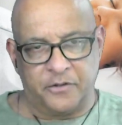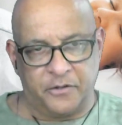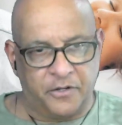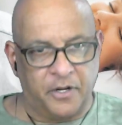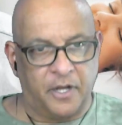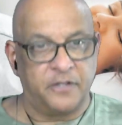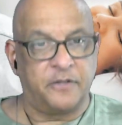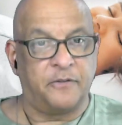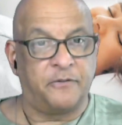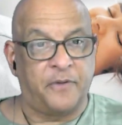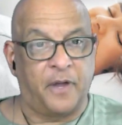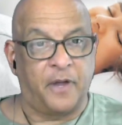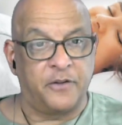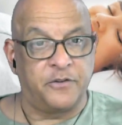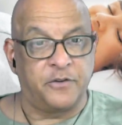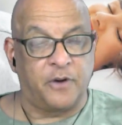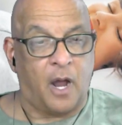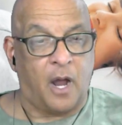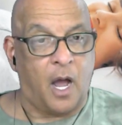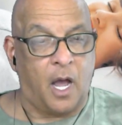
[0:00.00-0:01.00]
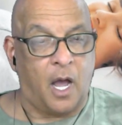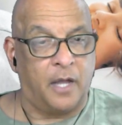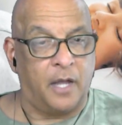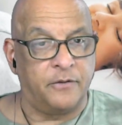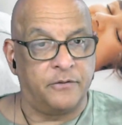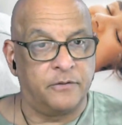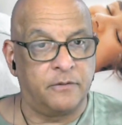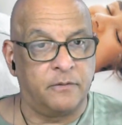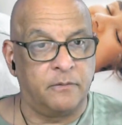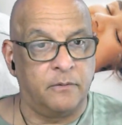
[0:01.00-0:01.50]
does affect your
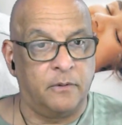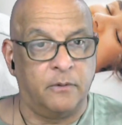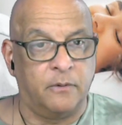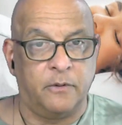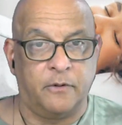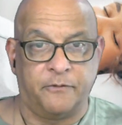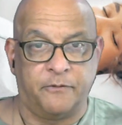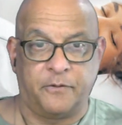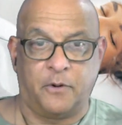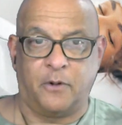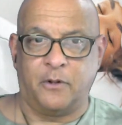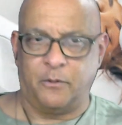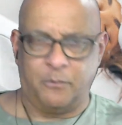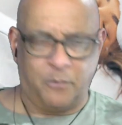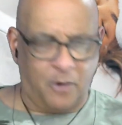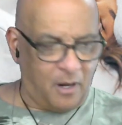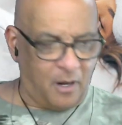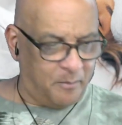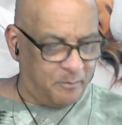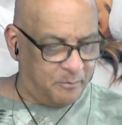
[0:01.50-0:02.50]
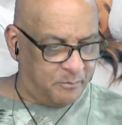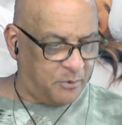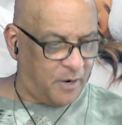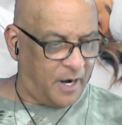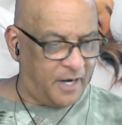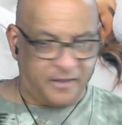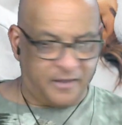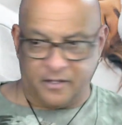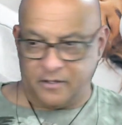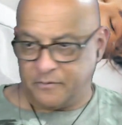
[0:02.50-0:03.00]
eyes, the phone. You know how
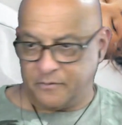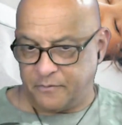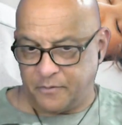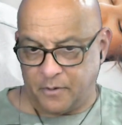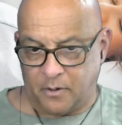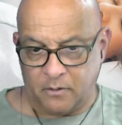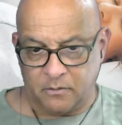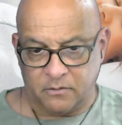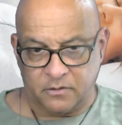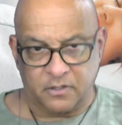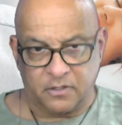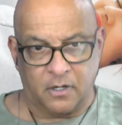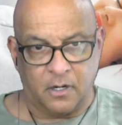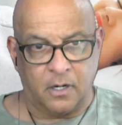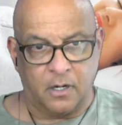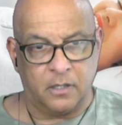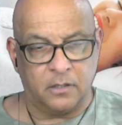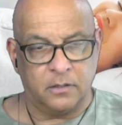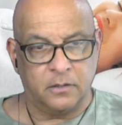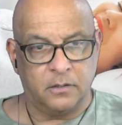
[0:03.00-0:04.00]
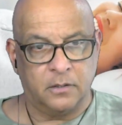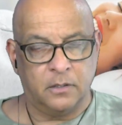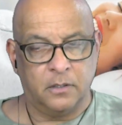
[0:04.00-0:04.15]
bright these phones are.